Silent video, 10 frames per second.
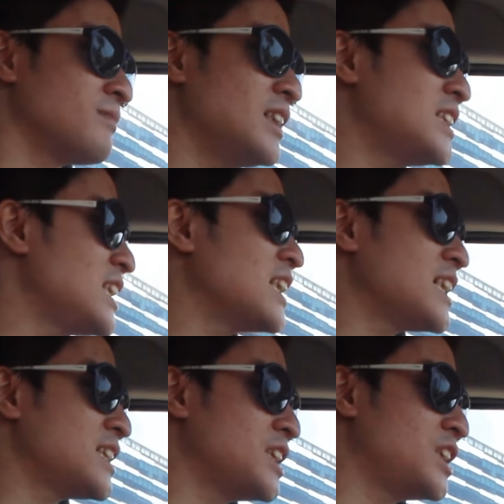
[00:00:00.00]
it still
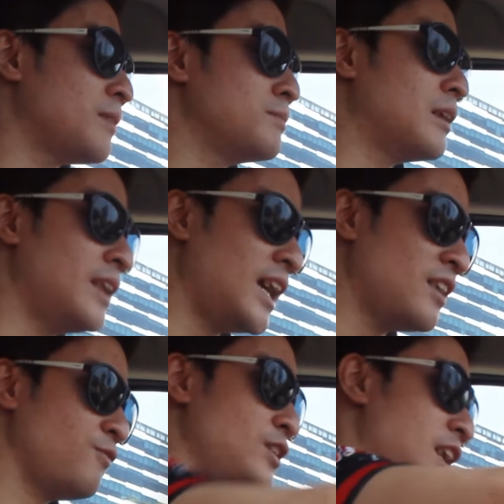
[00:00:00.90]
gets the job done.
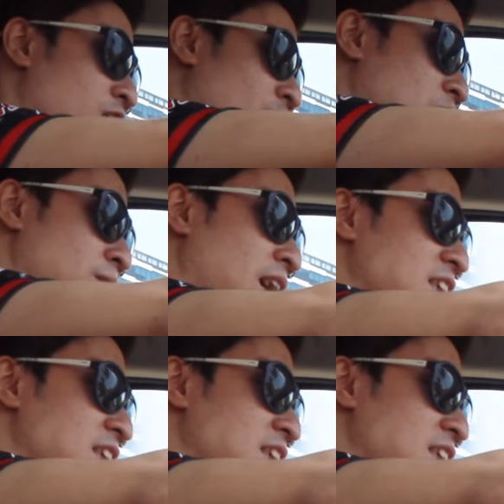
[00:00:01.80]
And fuel economy,